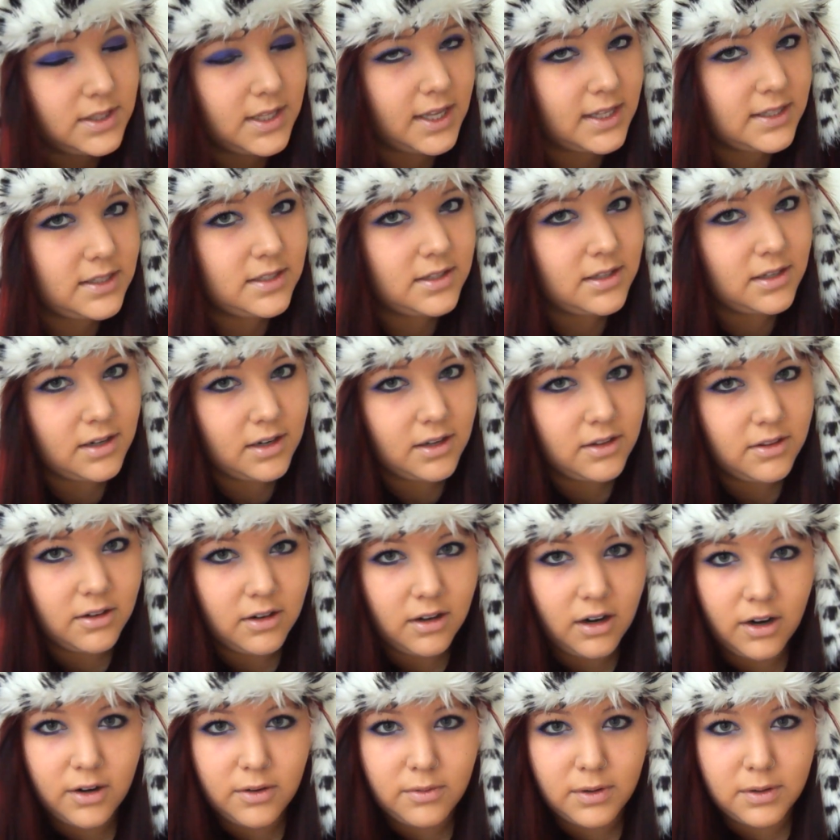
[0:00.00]
That's another
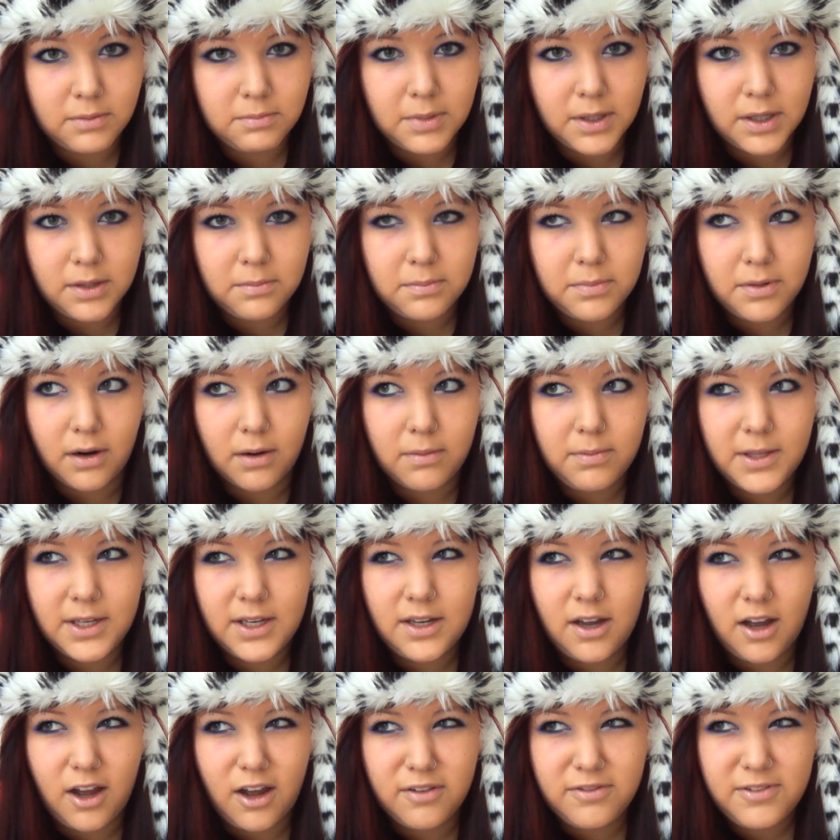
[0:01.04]
hard one, but probably
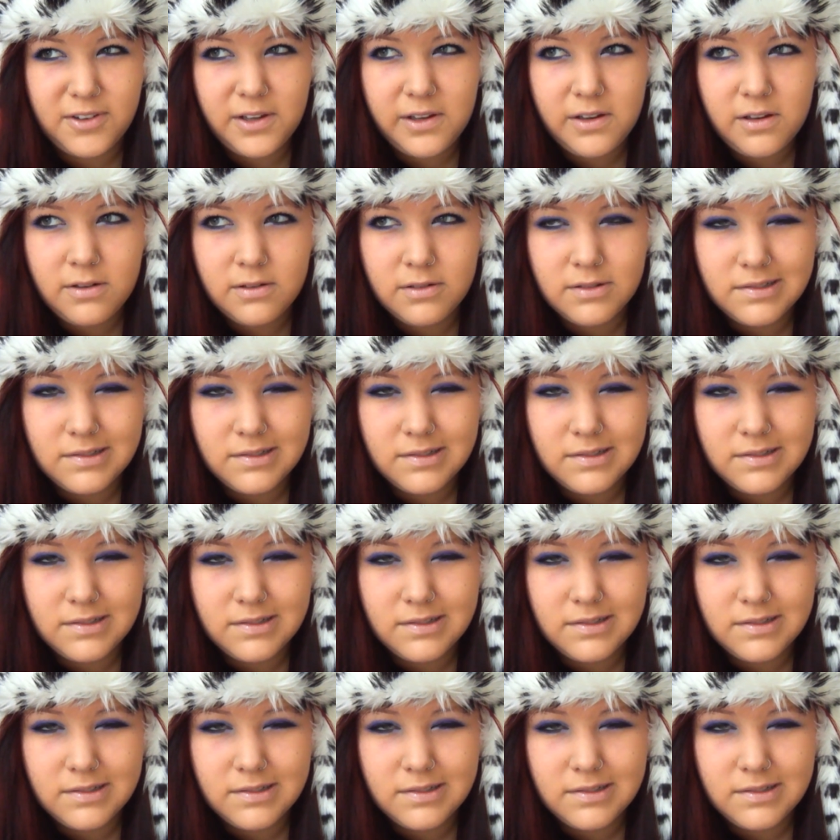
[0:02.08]
coffee.